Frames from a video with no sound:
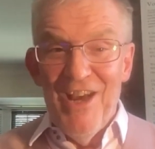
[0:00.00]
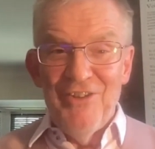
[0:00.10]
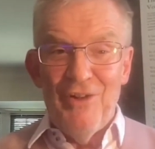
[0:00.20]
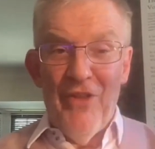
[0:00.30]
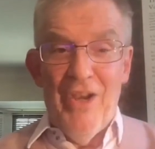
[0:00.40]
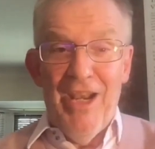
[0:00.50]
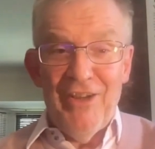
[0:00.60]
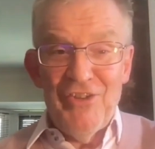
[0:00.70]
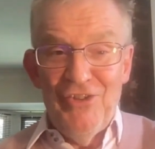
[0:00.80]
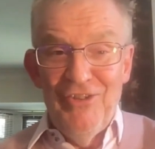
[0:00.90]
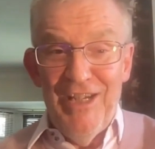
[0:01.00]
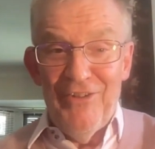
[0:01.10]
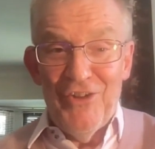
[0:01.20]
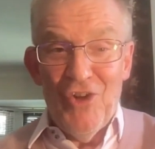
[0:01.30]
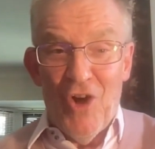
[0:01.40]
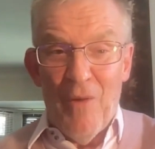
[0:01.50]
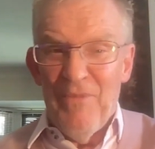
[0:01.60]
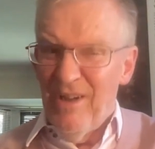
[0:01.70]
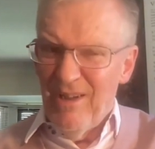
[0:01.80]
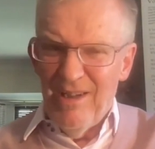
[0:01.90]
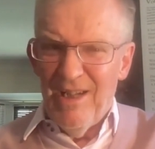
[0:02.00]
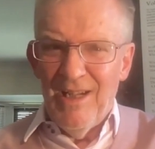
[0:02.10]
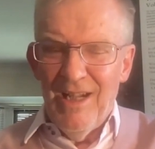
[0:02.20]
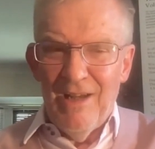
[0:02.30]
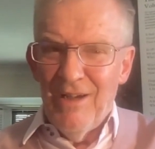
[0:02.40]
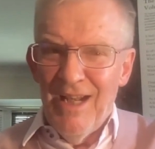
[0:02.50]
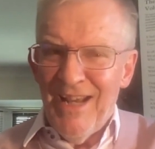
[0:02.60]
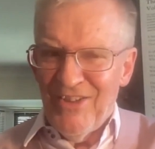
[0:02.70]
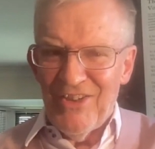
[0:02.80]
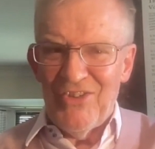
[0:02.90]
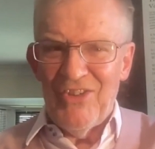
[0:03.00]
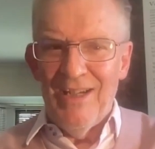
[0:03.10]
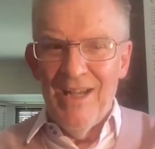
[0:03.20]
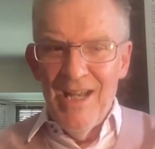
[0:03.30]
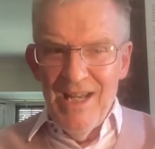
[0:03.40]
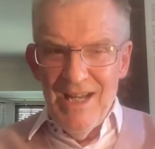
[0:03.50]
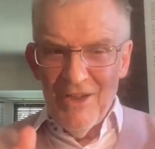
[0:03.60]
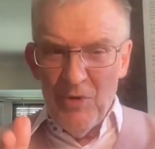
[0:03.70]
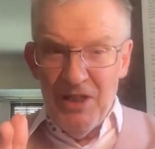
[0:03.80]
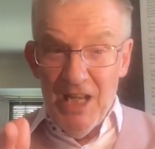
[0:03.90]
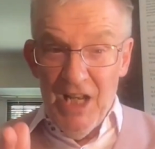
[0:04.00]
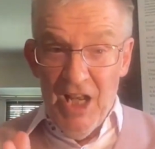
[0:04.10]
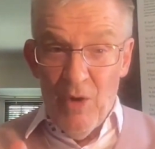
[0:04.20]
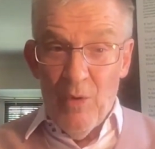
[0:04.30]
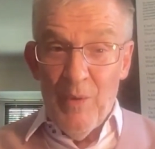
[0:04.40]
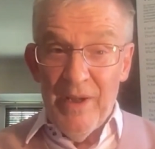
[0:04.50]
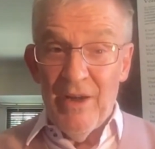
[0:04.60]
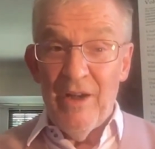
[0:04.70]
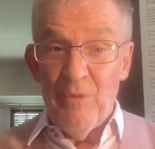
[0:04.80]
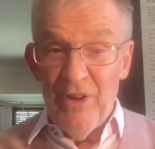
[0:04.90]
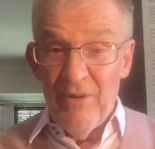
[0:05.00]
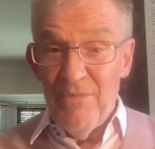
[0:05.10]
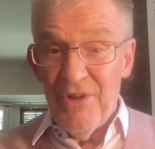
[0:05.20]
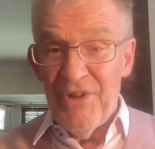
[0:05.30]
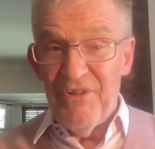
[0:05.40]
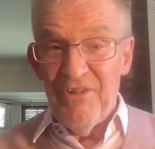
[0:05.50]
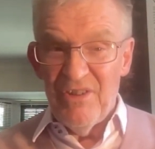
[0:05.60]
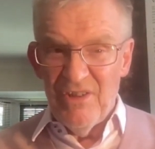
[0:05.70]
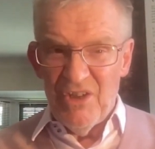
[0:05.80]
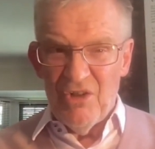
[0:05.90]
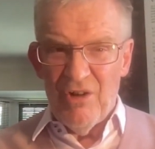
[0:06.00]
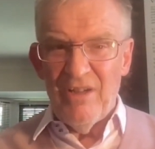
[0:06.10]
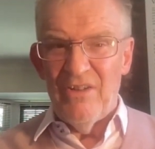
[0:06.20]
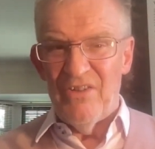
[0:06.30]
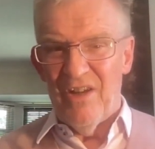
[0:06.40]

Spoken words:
So the lust near the top, a lesser sin. And as we get lower, we're going where the murderers and the traitors